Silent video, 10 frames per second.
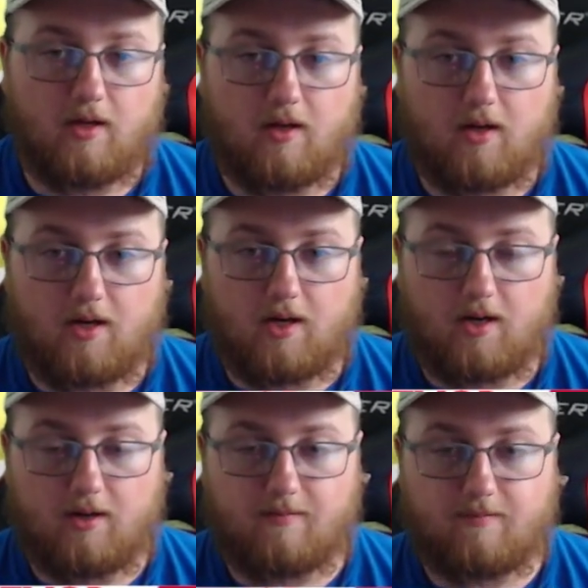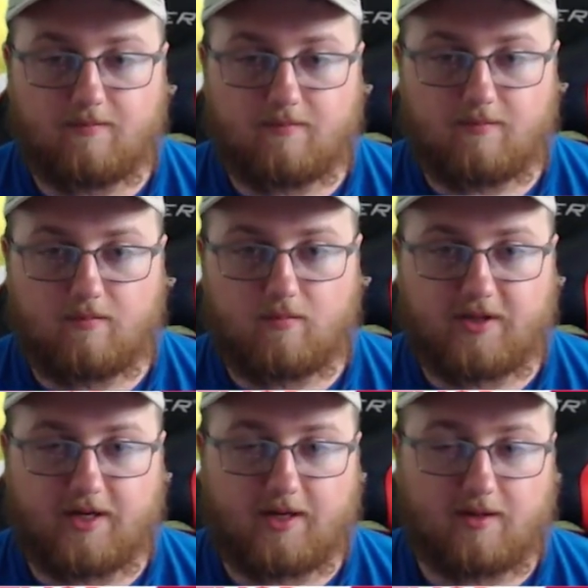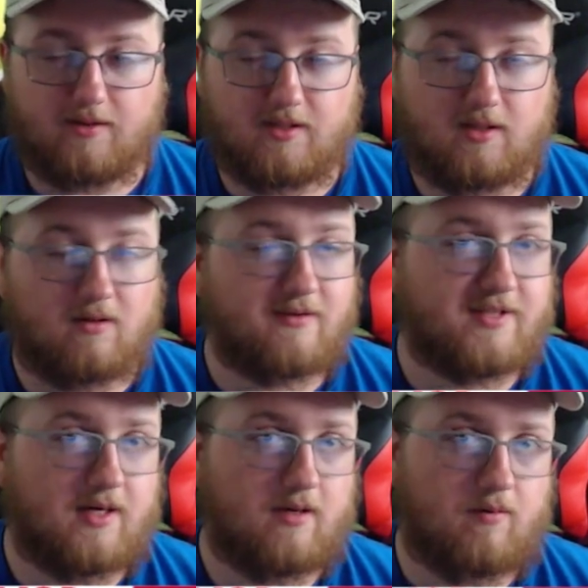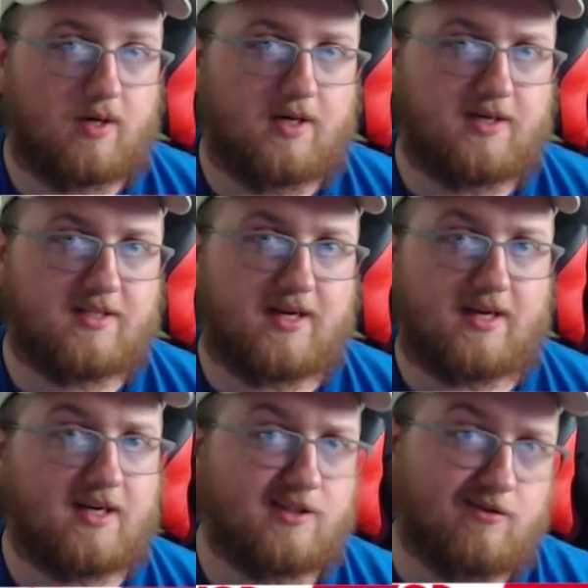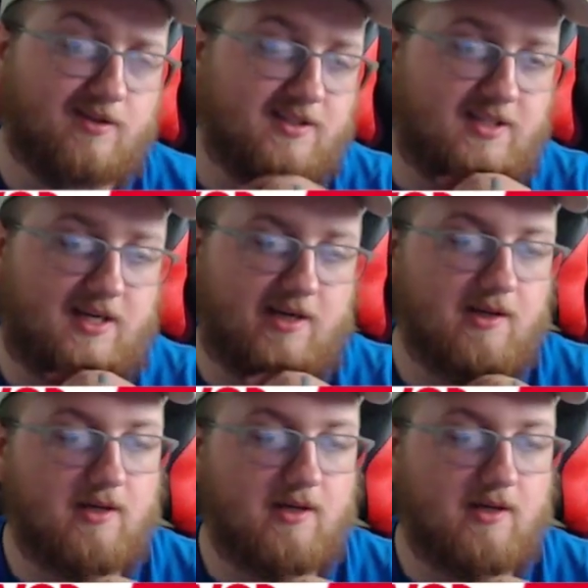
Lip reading: Uh, with like skill set wise, I guess you could say.